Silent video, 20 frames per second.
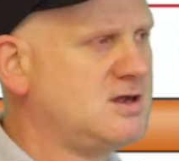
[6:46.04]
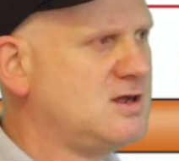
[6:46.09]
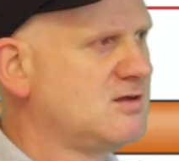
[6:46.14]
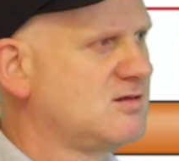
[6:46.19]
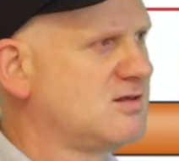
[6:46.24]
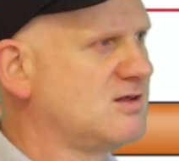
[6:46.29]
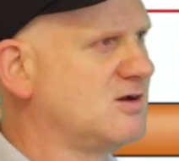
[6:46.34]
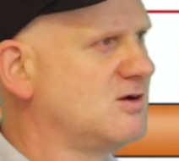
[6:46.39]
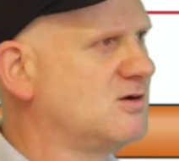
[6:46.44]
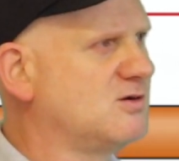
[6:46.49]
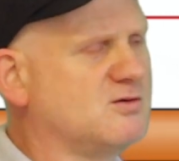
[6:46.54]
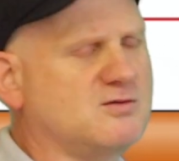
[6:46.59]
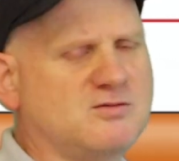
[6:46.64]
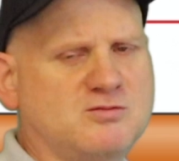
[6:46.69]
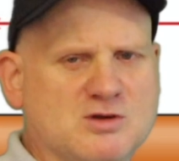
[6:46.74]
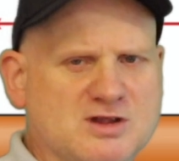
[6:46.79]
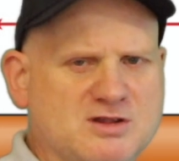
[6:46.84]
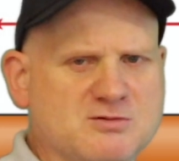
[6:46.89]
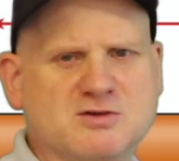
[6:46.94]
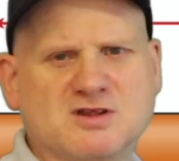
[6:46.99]
So,
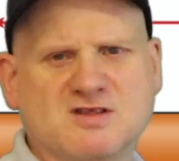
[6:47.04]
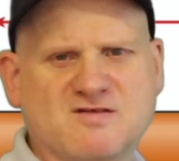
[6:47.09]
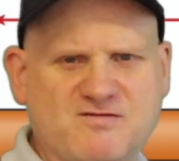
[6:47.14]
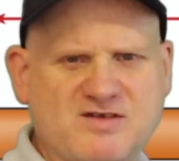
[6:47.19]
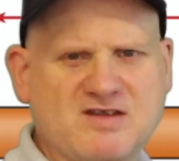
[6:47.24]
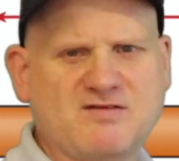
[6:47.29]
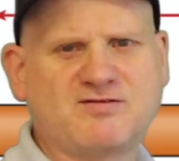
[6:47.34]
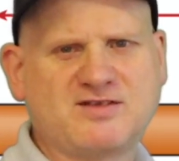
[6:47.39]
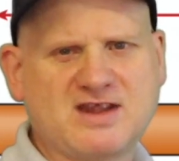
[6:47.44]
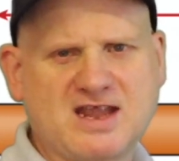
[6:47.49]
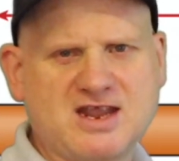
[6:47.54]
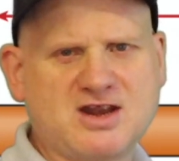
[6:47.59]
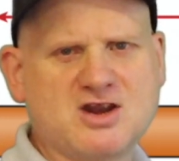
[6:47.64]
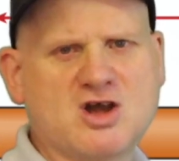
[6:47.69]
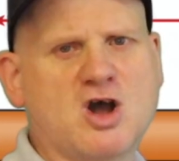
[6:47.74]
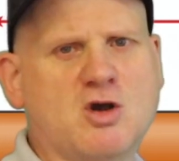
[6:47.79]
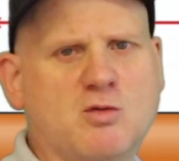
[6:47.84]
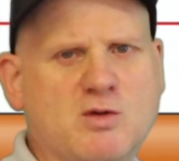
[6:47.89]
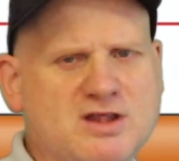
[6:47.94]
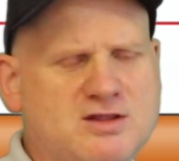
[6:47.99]
whether it's 15
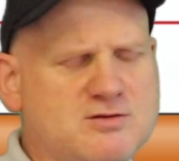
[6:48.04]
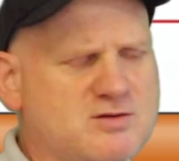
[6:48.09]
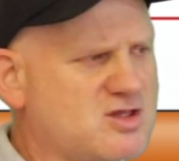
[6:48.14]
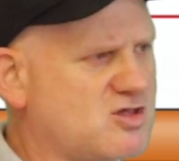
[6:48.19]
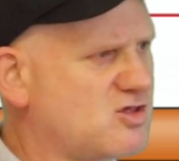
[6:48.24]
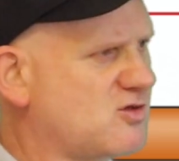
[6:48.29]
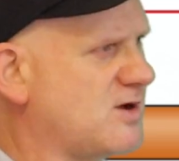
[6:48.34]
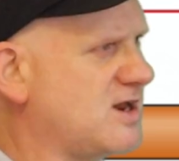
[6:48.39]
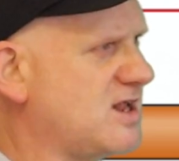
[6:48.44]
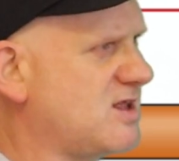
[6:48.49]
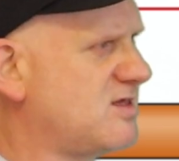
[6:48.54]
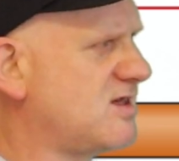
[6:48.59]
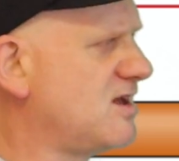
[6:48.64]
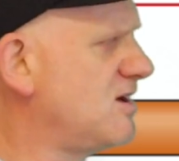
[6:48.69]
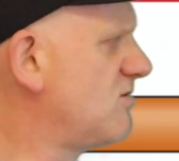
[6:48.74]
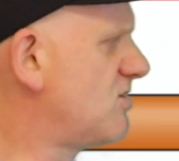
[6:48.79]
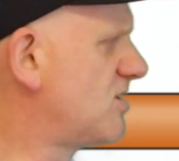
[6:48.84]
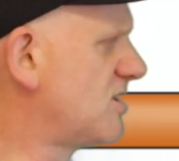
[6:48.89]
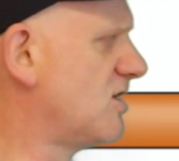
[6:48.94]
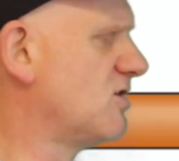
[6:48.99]
or whether it's
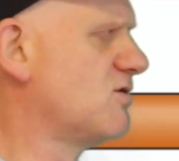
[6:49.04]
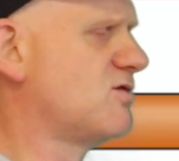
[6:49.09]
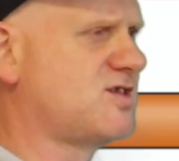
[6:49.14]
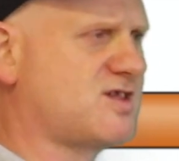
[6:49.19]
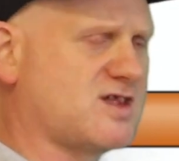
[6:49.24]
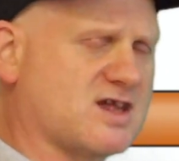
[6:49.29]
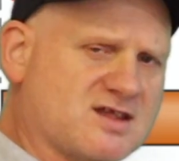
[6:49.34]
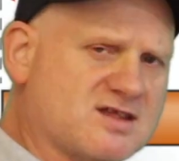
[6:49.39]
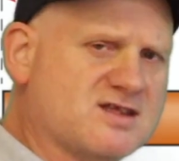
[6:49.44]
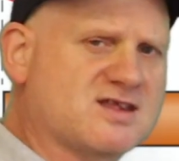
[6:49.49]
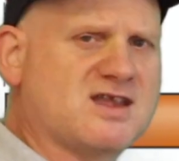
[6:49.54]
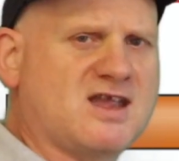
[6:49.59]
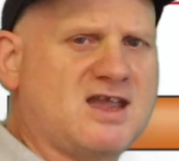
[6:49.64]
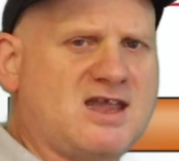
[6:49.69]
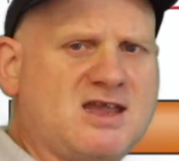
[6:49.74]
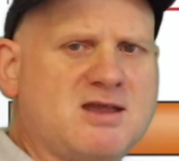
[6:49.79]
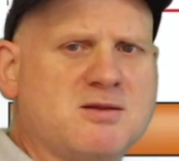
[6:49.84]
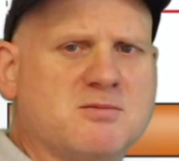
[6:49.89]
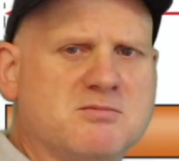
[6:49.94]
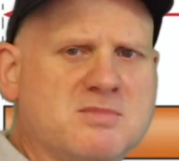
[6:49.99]
22. So,
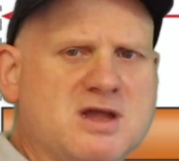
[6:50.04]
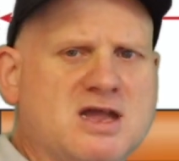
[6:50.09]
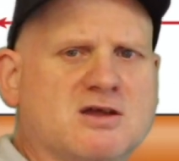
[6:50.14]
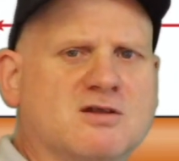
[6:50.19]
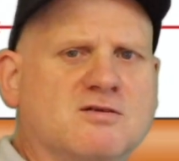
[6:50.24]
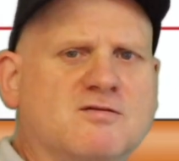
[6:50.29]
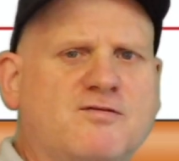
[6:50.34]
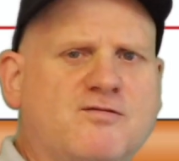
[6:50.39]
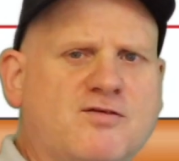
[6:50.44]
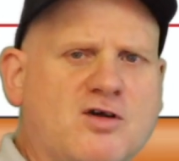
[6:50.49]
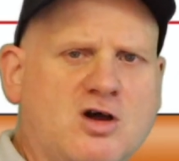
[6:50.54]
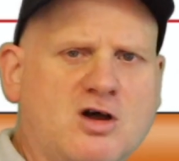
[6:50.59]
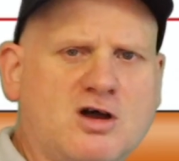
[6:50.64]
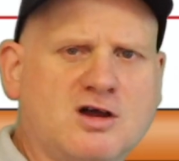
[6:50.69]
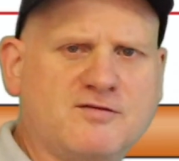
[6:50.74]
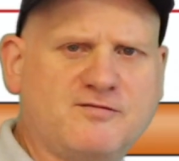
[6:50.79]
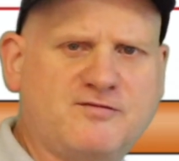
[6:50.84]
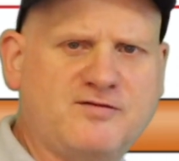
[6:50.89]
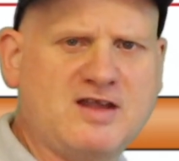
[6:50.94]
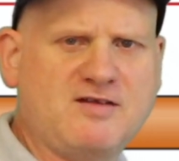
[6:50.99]
60 mil
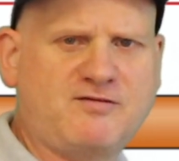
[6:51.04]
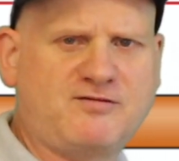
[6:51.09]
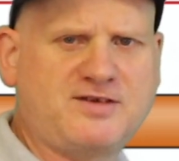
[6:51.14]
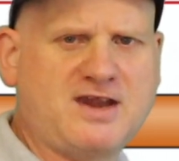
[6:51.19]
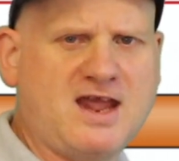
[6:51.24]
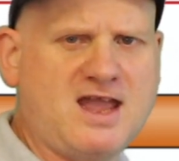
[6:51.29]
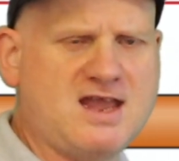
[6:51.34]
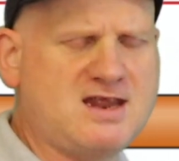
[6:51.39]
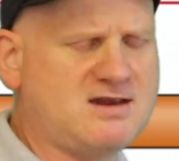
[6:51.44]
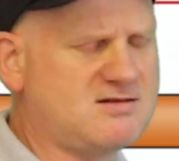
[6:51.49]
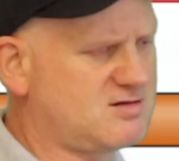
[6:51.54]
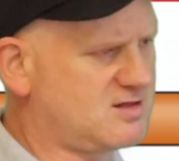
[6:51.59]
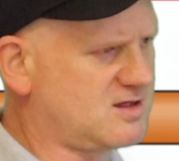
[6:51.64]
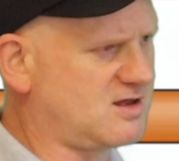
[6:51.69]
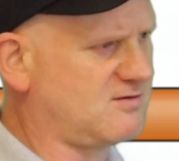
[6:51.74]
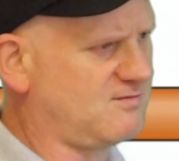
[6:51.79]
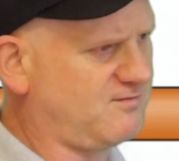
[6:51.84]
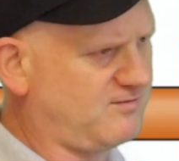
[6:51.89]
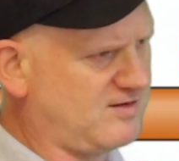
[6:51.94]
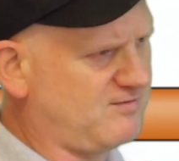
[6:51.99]
for 15.
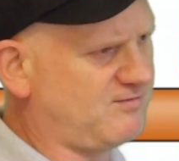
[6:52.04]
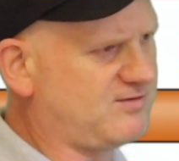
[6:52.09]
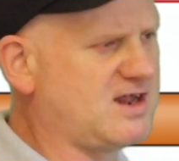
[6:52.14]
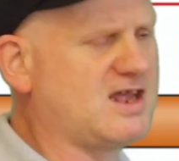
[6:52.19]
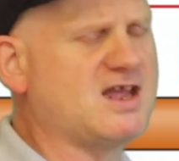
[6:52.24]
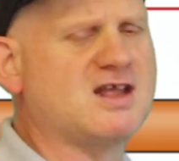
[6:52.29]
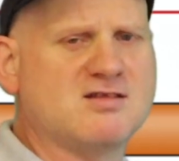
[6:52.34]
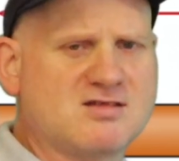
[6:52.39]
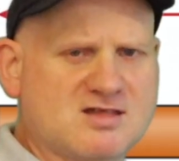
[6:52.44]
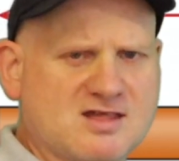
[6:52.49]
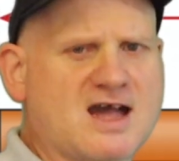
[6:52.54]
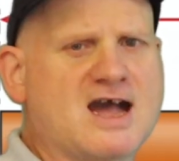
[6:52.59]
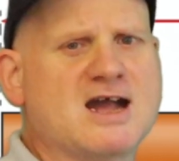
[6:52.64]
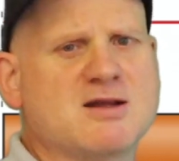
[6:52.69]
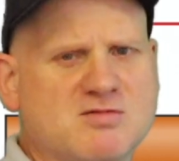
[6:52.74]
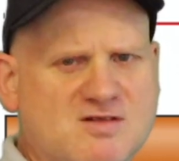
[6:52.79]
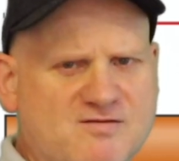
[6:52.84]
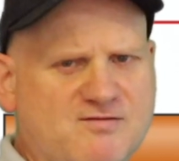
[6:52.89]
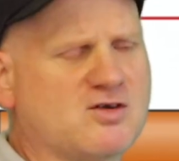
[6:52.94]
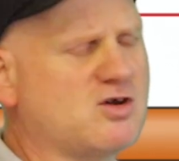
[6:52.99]
So, 15
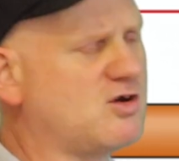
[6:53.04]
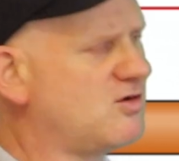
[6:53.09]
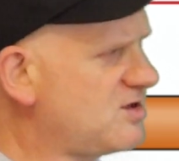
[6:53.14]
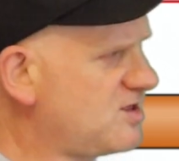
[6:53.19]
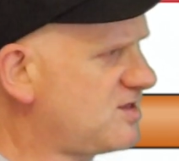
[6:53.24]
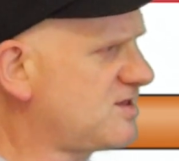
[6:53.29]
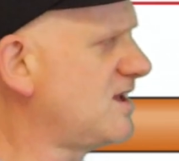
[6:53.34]
times 4 is